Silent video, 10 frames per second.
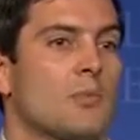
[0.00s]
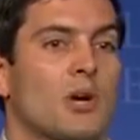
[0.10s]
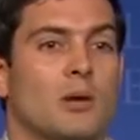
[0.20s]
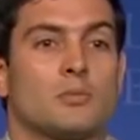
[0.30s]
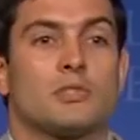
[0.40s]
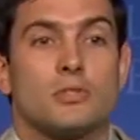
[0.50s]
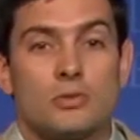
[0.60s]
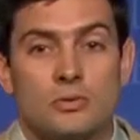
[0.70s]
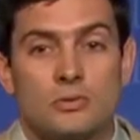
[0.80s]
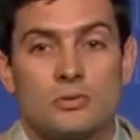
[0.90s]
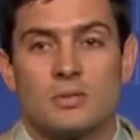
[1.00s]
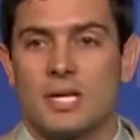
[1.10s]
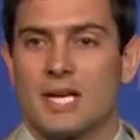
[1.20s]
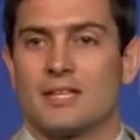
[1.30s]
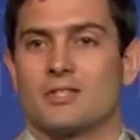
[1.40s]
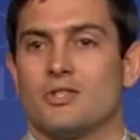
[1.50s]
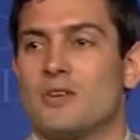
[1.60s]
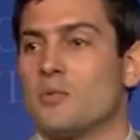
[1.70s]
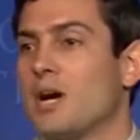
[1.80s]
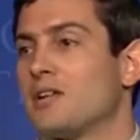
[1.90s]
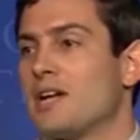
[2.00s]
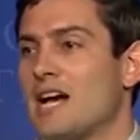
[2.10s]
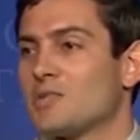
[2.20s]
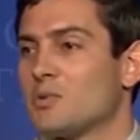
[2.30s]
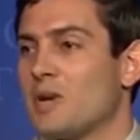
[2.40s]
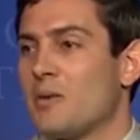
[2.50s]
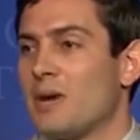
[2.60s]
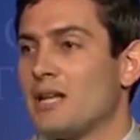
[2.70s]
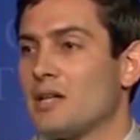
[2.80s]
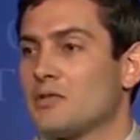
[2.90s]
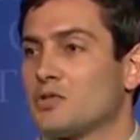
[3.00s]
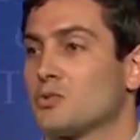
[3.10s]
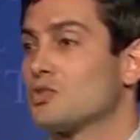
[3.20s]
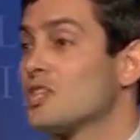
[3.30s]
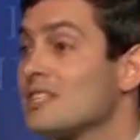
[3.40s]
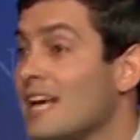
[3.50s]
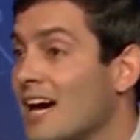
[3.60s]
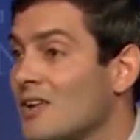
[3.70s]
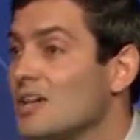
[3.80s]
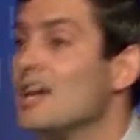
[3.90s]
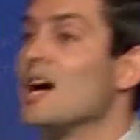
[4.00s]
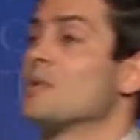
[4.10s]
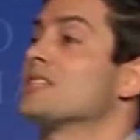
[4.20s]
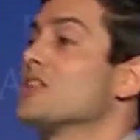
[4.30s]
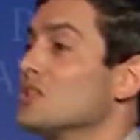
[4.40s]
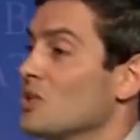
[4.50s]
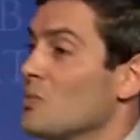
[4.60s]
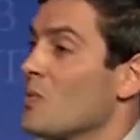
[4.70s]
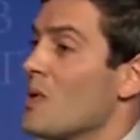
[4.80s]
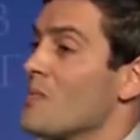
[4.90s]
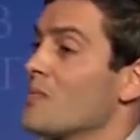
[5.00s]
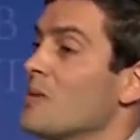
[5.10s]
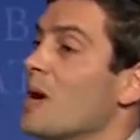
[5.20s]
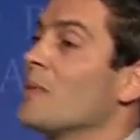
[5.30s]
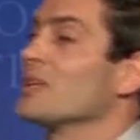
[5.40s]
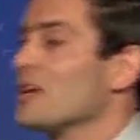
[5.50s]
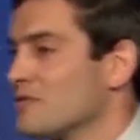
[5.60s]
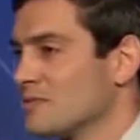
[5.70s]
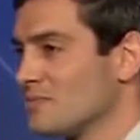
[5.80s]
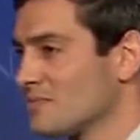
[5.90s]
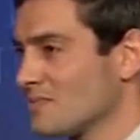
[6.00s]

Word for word: got problems too, and you never bother to ask me about my life, so sit down. I'm gonna tell you a little bit about my life.